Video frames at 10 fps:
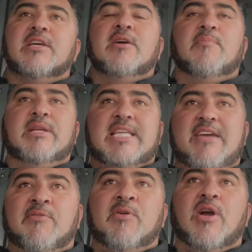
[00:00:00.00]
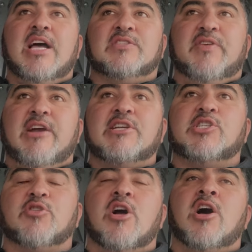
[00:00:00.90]
But David Morrell's very
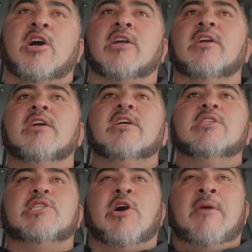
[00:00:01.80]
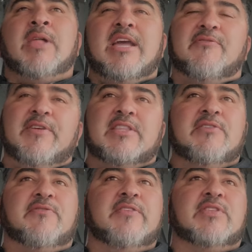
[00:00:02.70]
strong. So I'm like
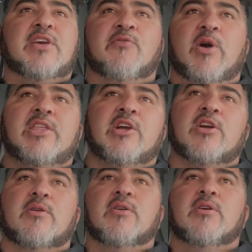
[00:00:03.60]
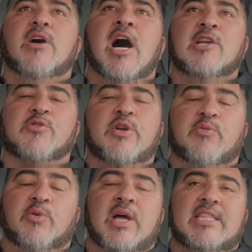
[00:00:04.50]
50-50 of whether Andrade
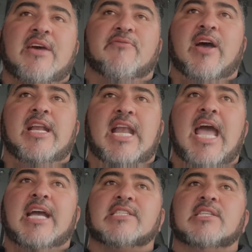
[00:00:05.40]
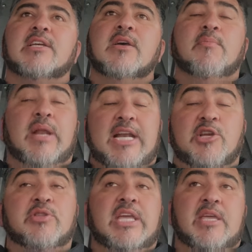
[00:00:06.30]
would want that fight next. But I
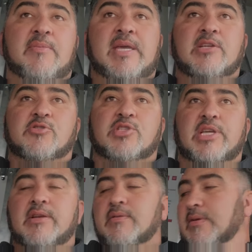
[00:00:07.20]
do think he'd be interested.